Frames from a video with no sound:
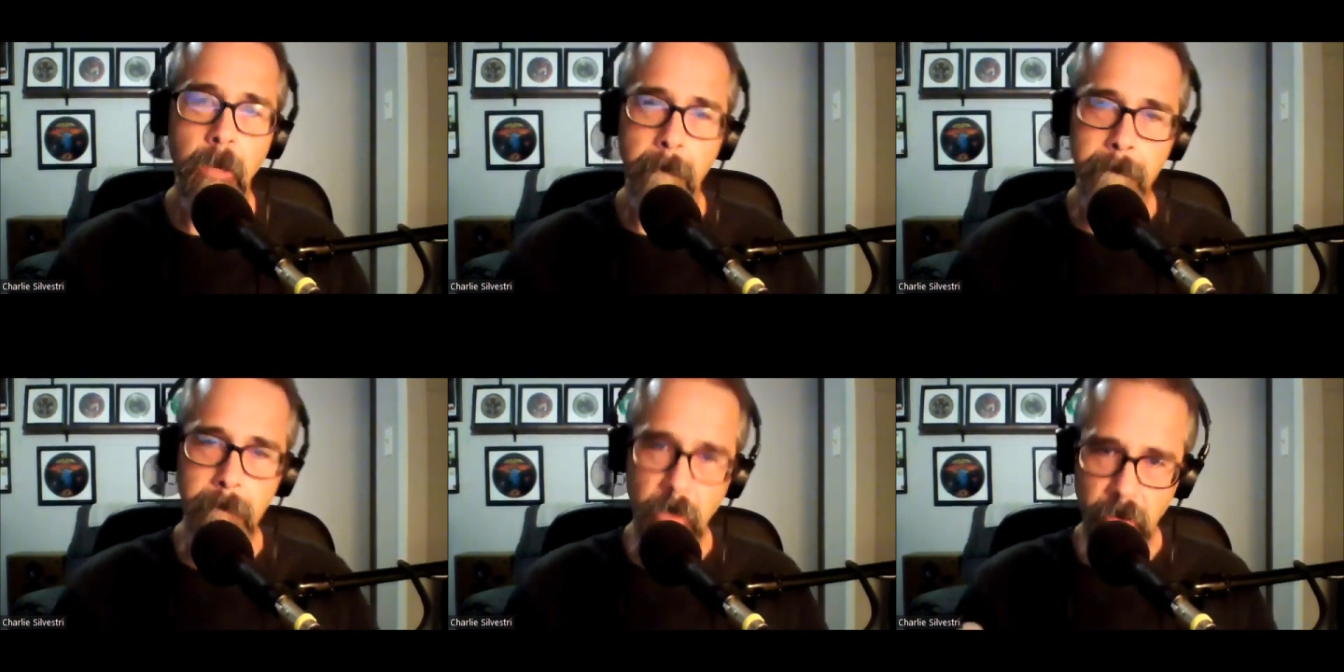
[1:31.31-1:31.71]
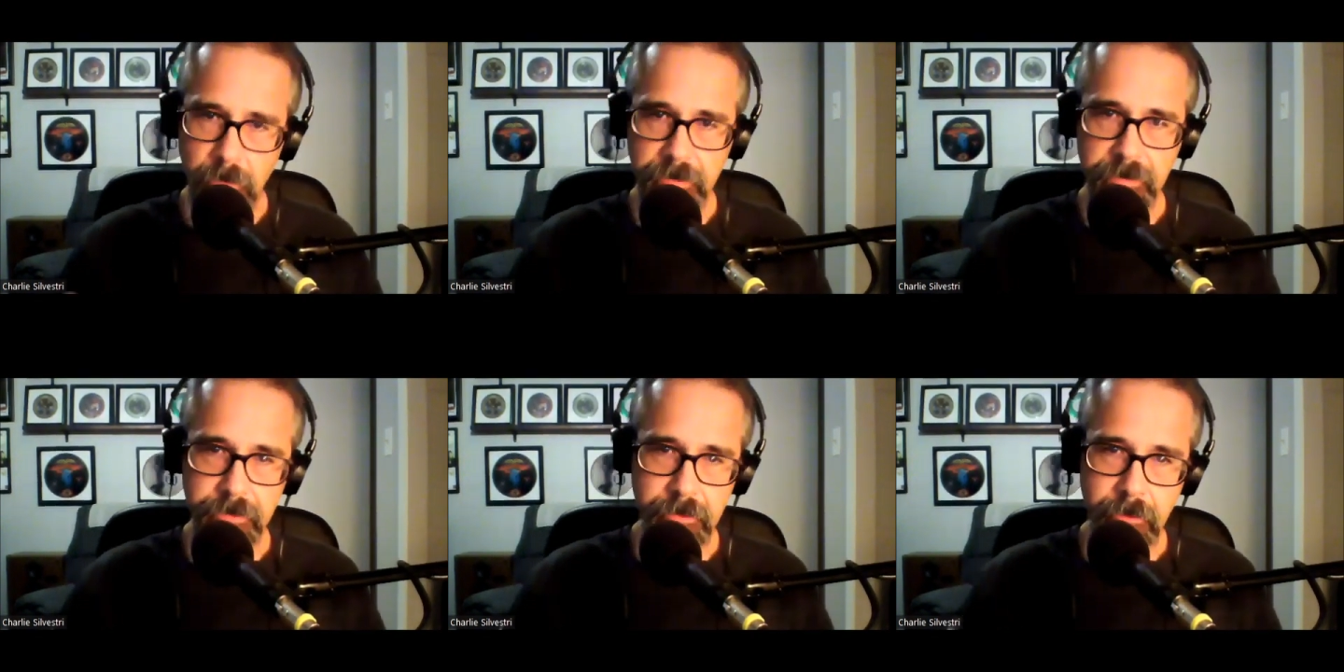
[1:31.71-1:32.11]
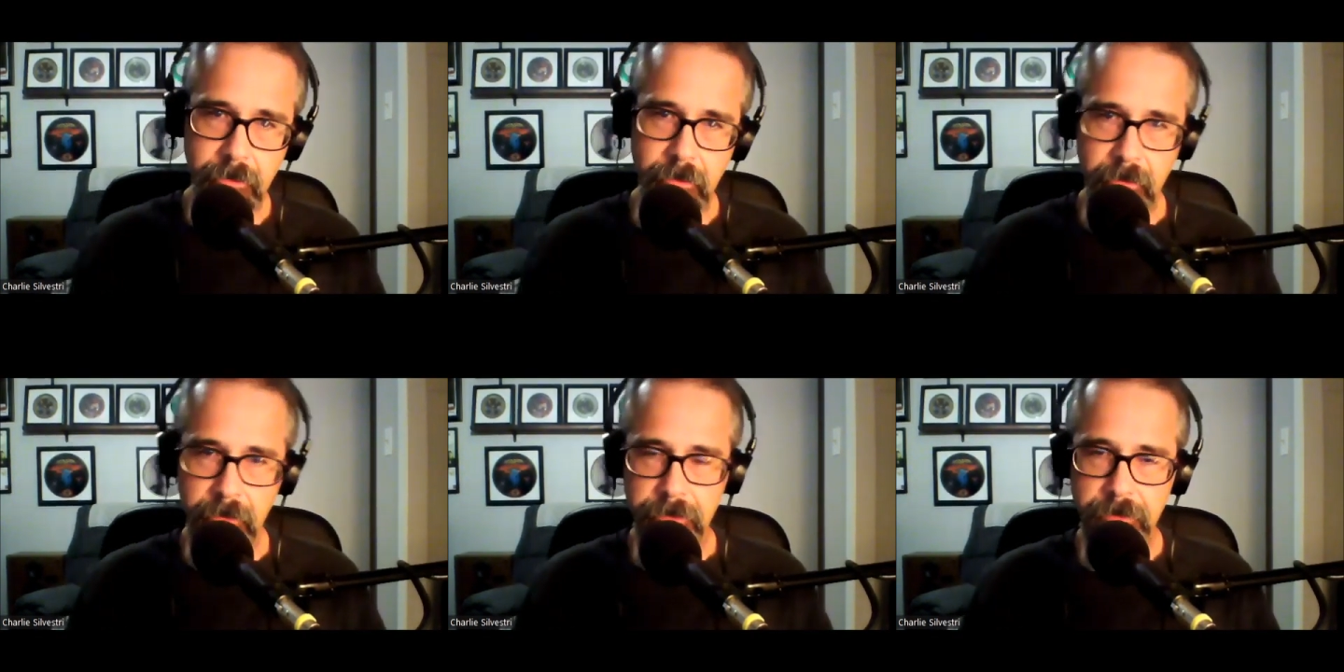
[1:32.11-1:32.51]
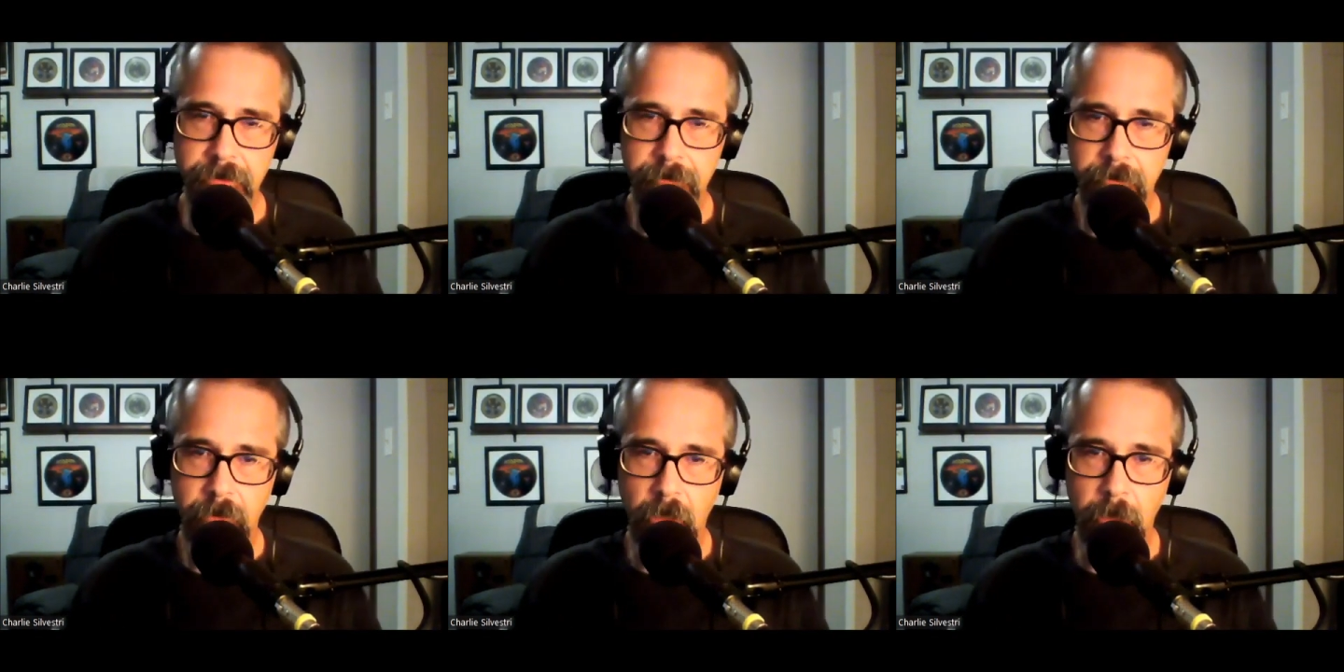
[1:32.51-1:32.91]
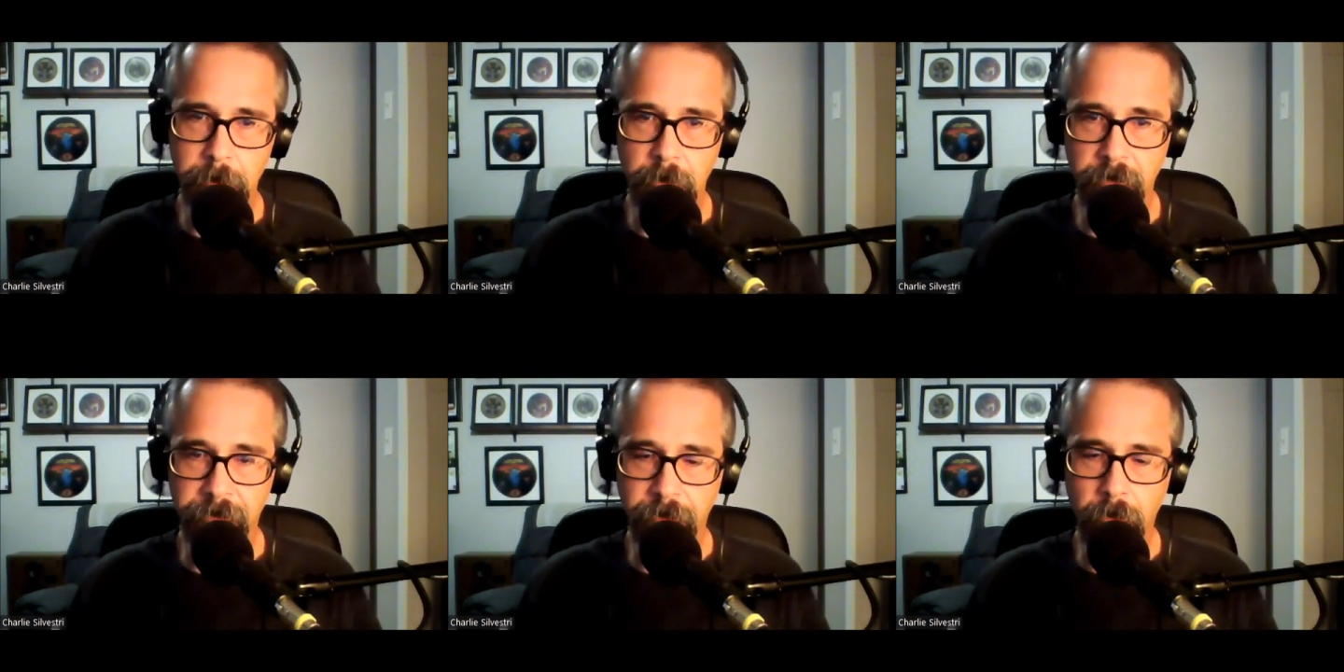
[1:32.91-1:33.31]
most songs are
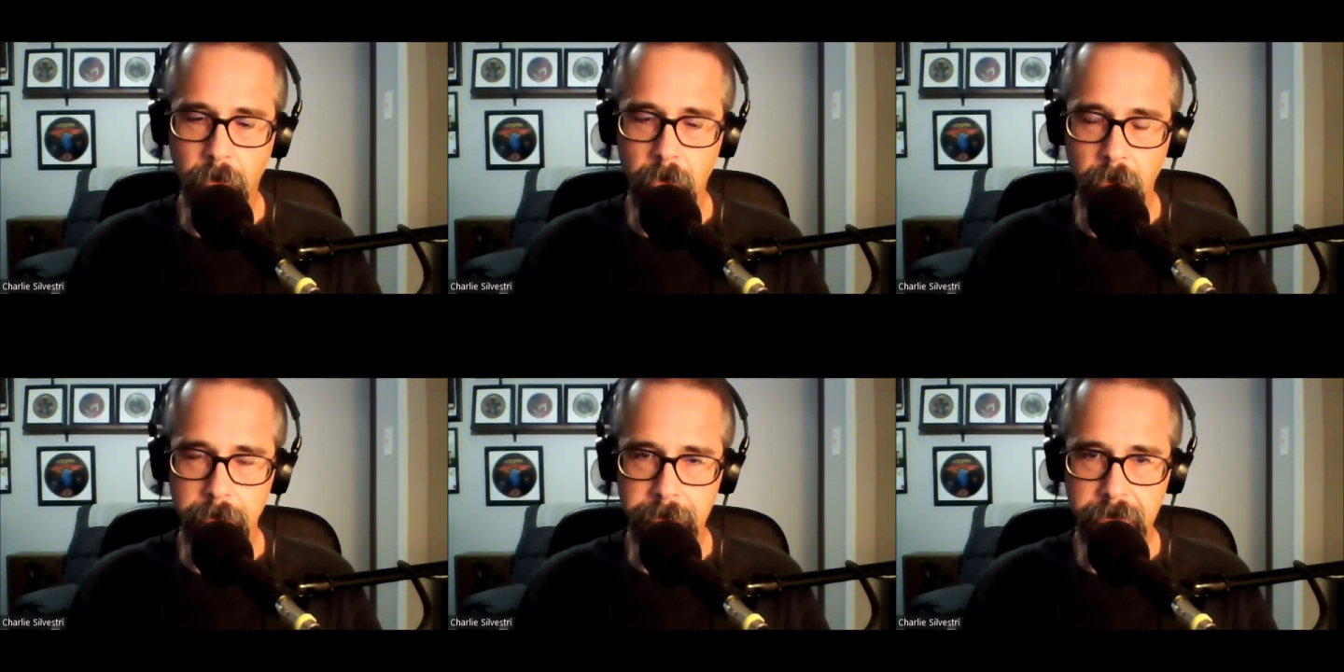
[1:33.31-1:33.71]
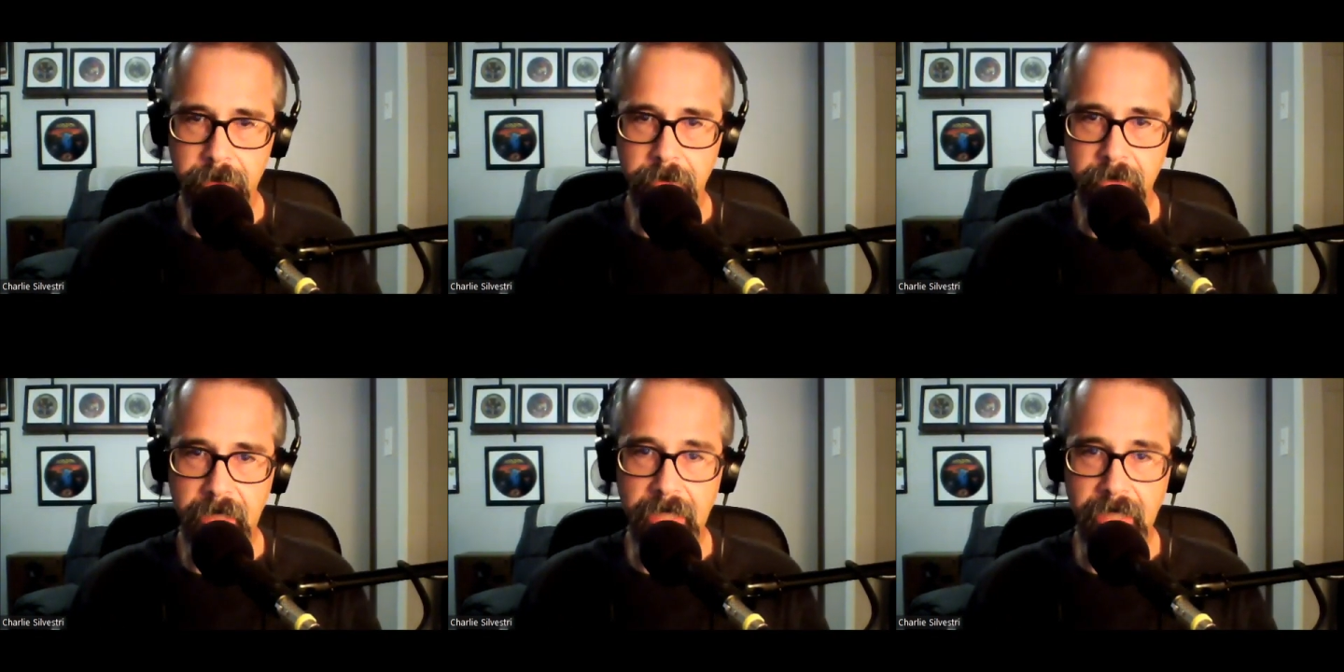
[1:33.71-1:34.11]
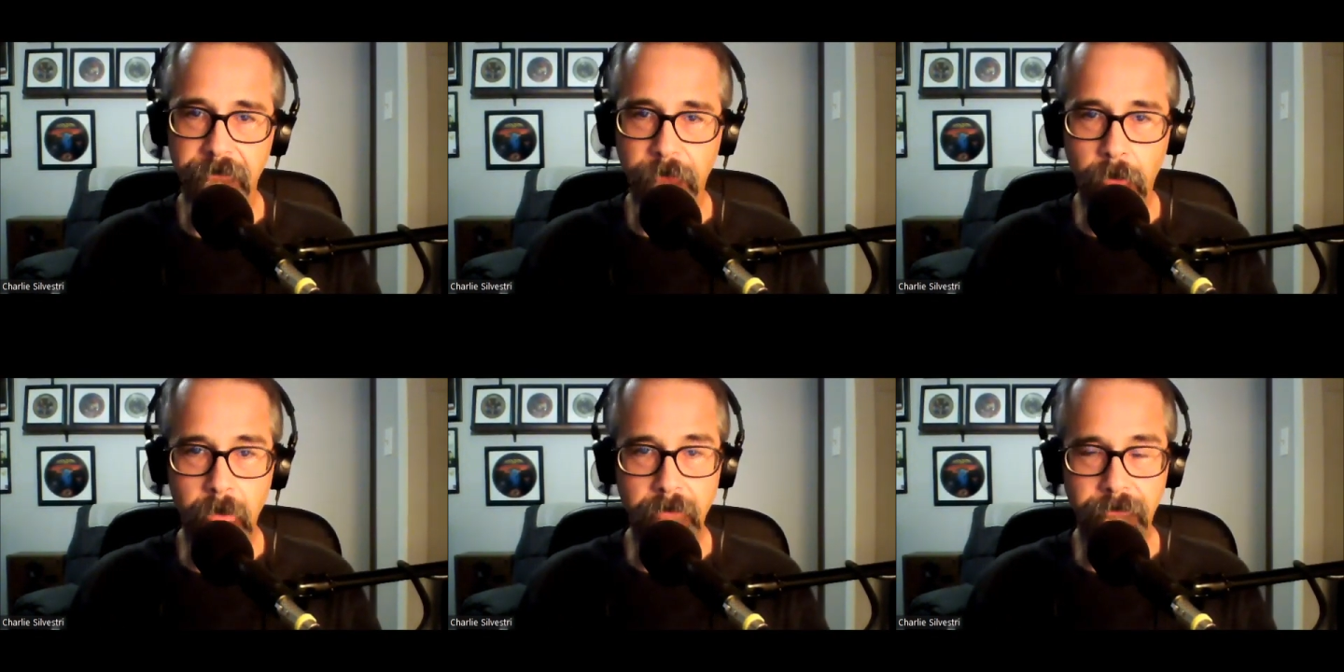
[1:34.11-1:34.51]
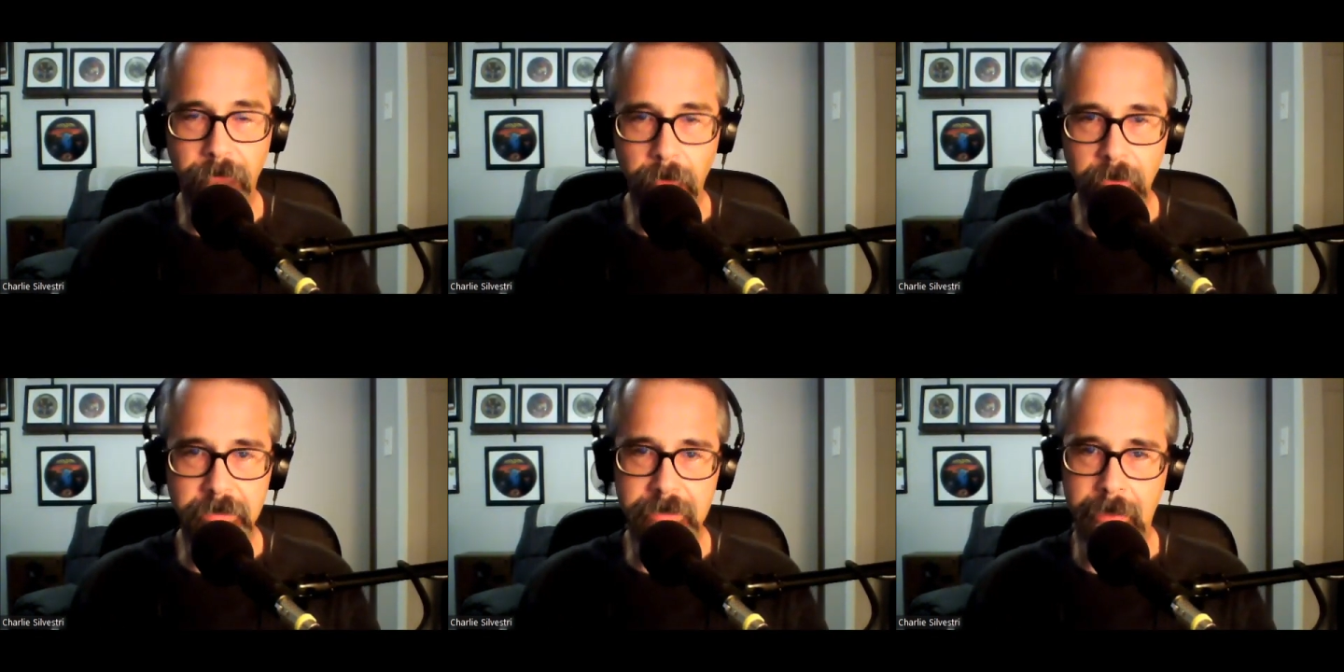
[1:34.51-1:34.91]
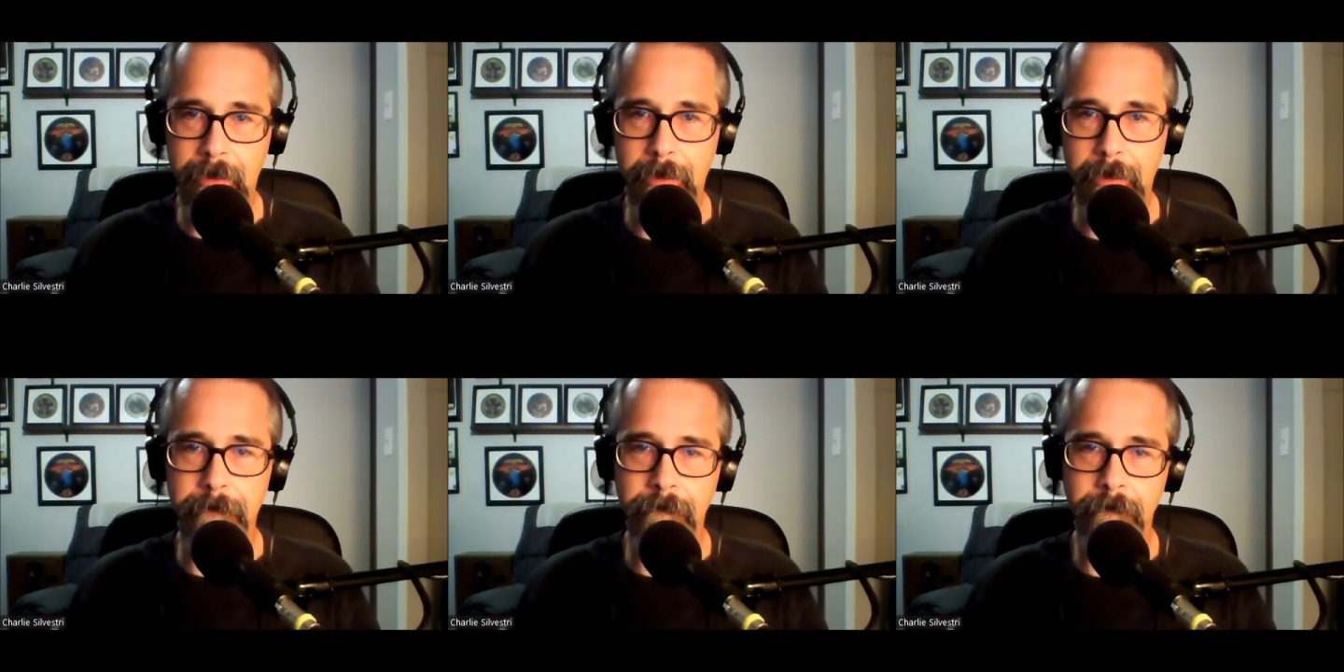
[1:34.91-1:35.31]
performed in 4/4
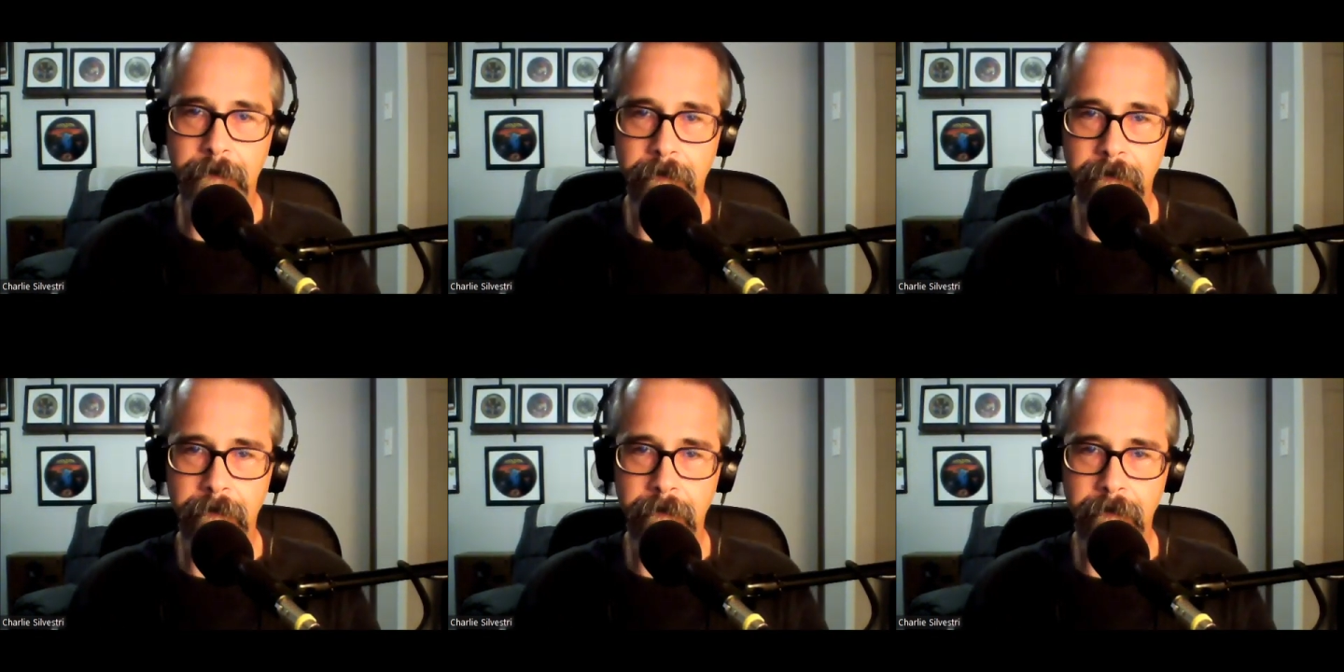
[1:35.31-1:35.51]
time.